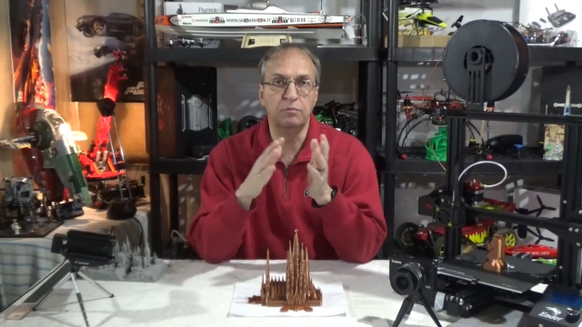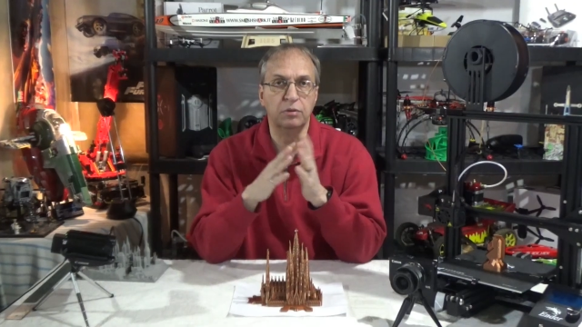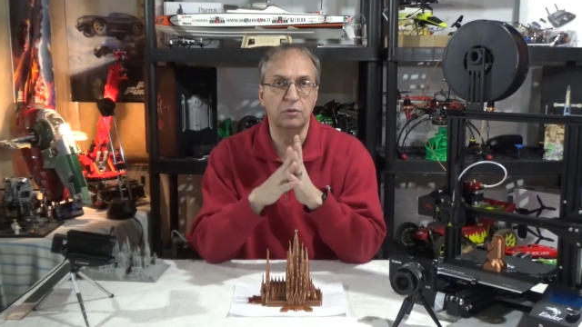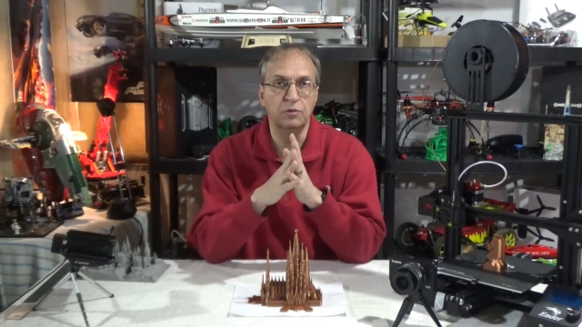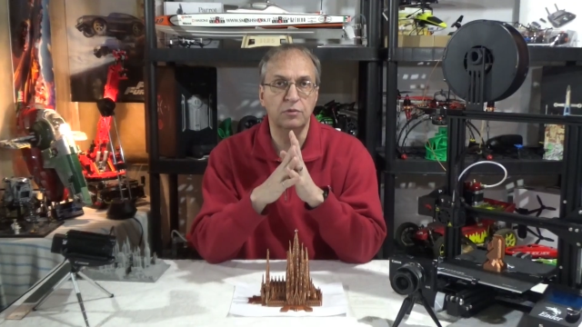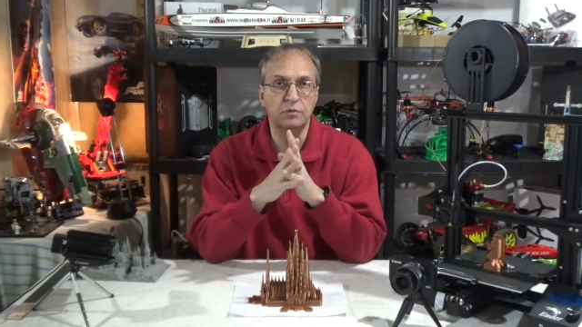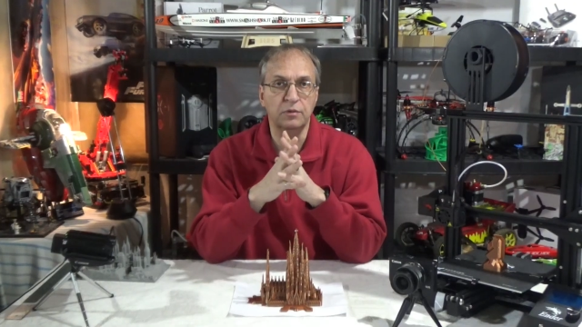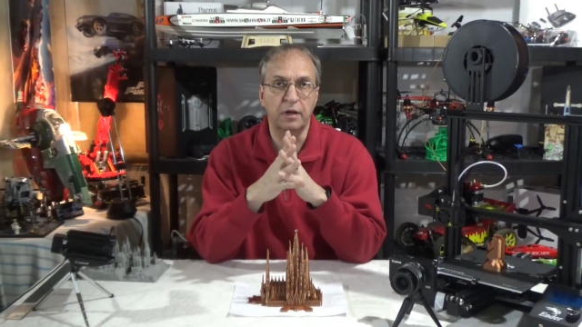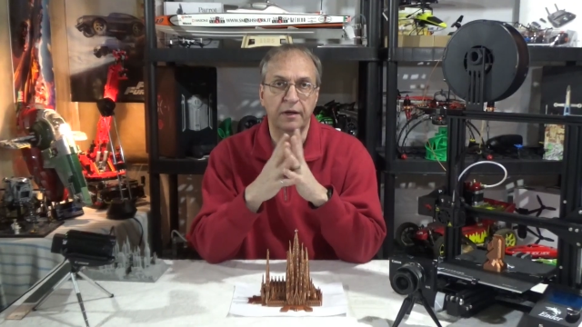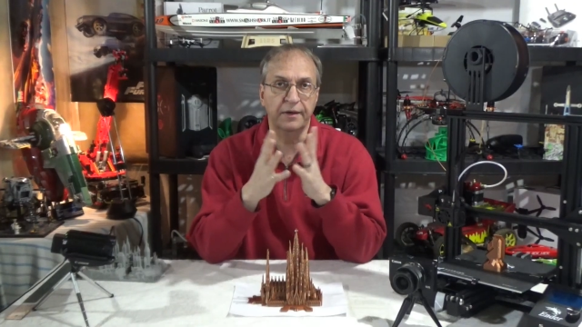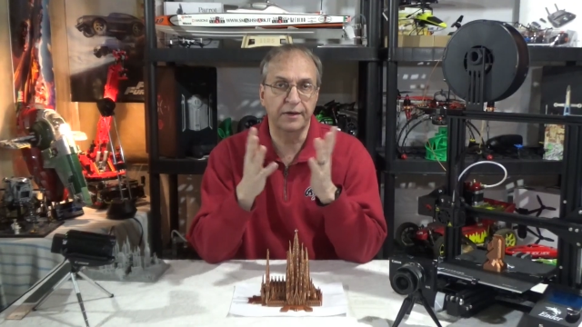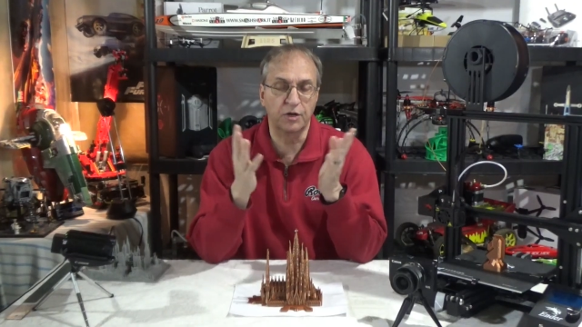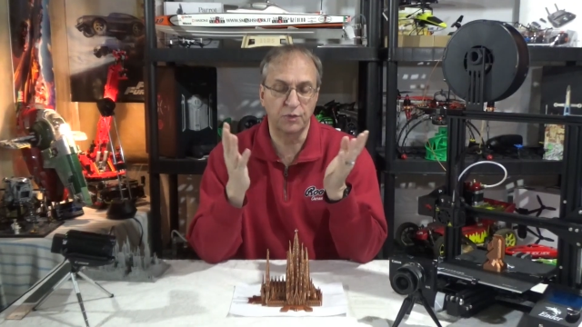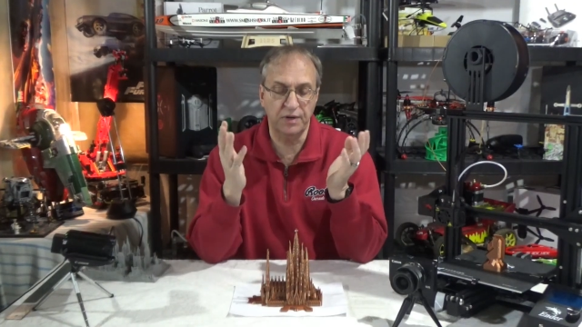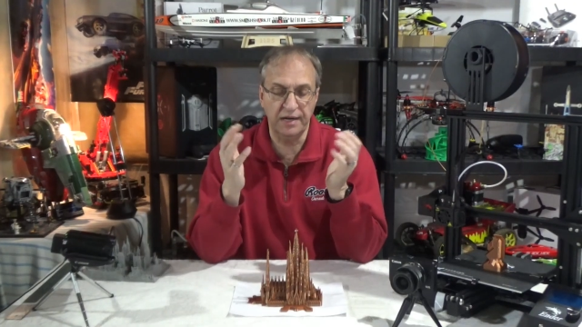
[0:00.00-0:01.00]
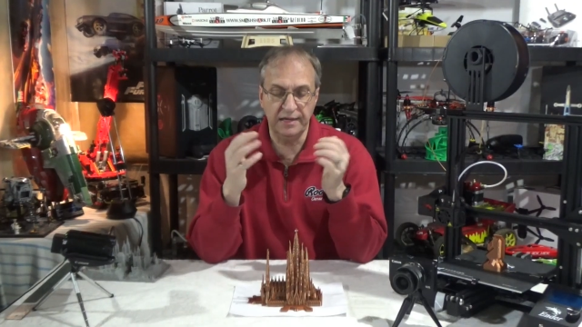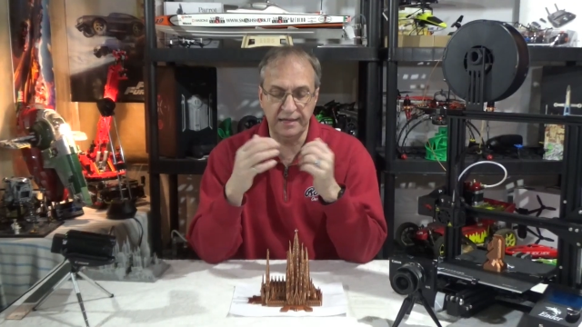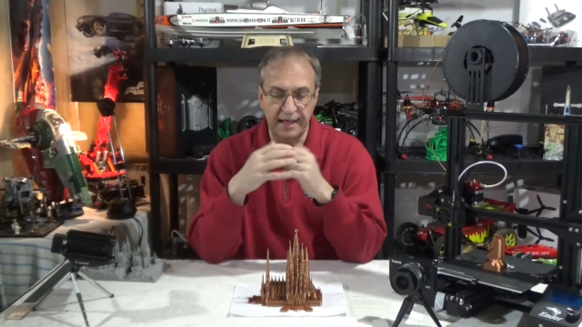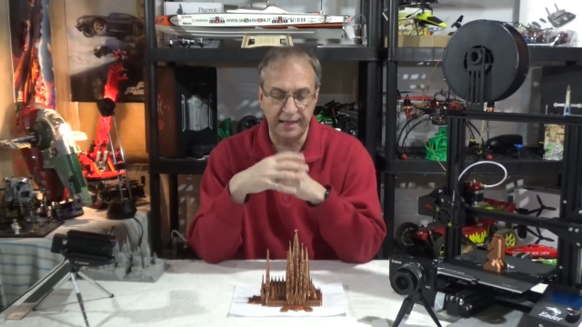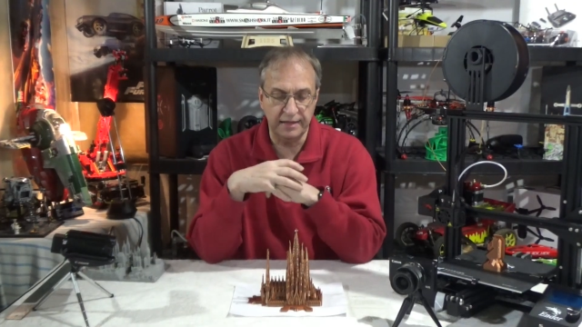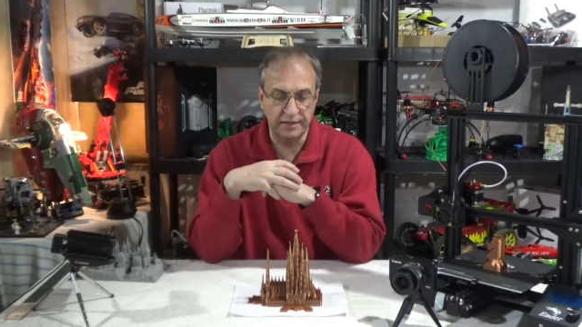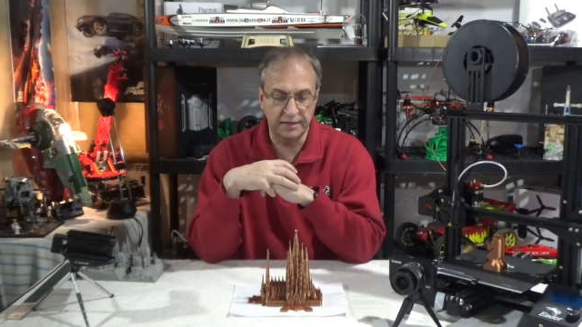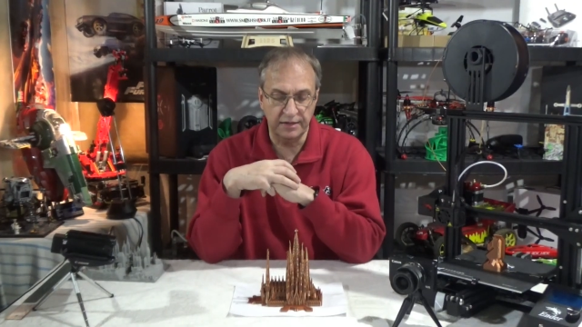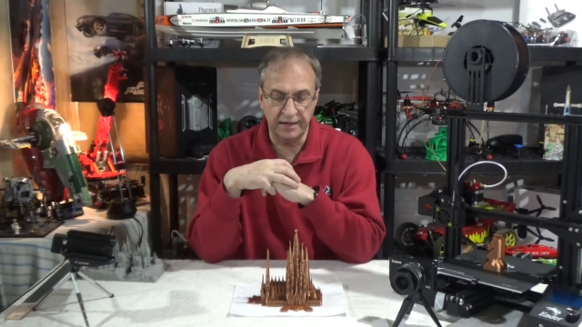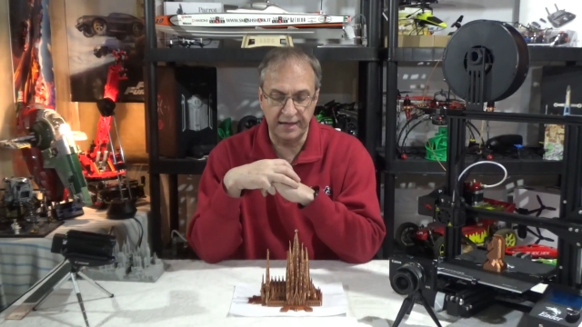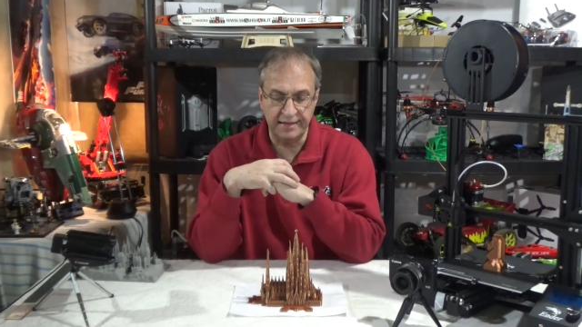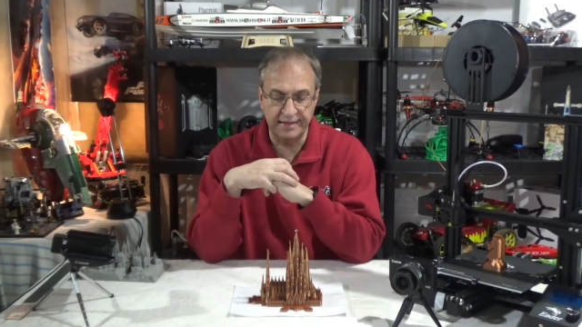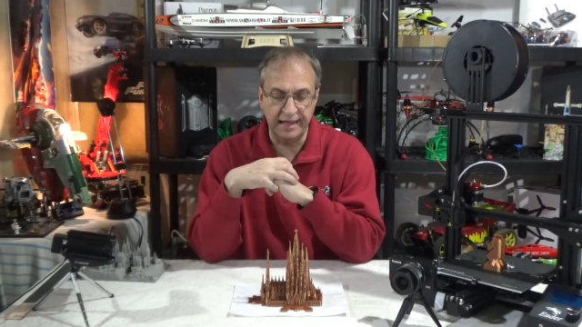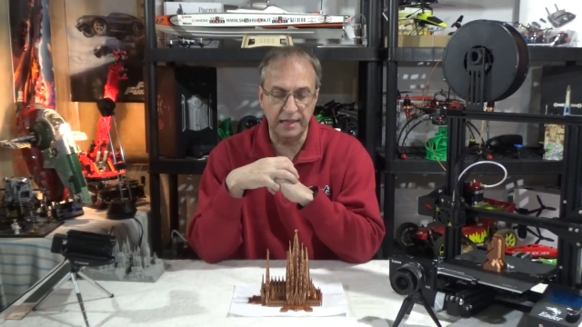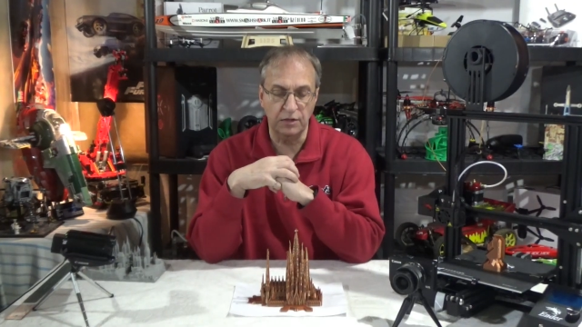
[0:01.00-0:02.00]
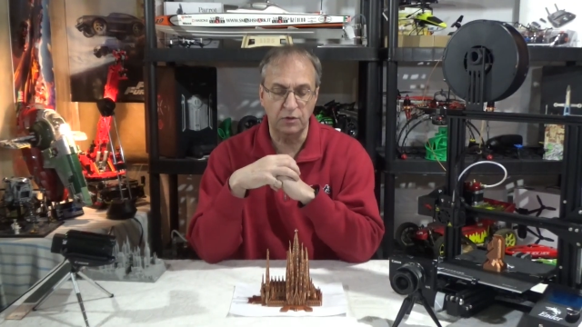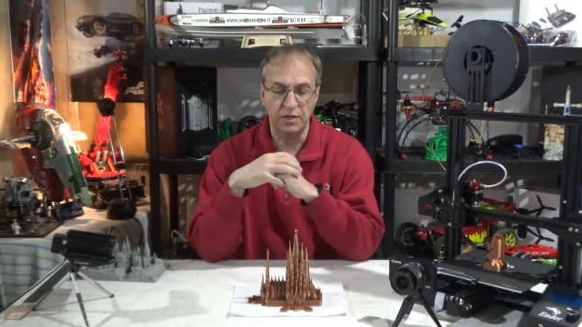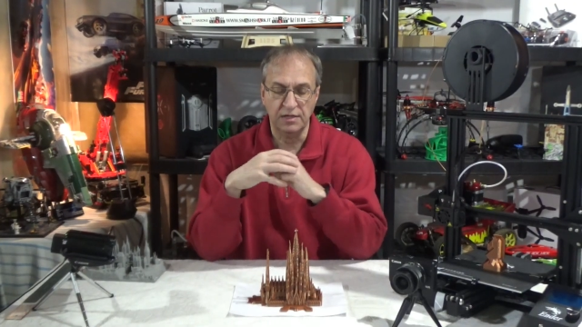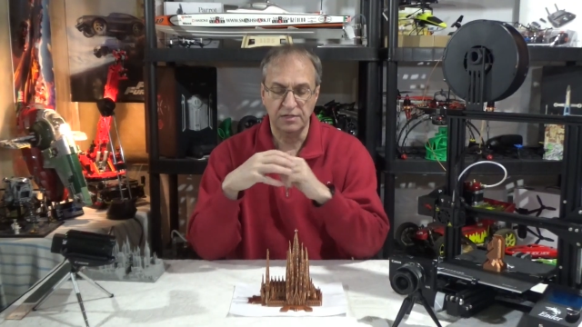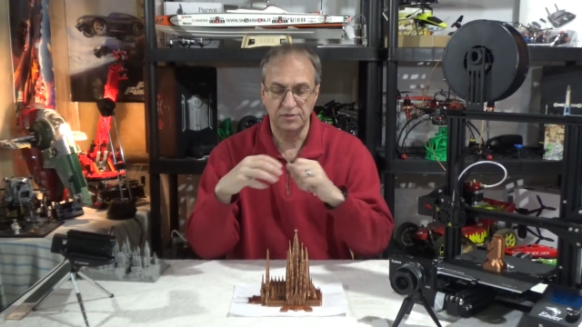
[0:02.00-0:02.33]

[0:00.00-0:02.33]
blue, green, and yellow.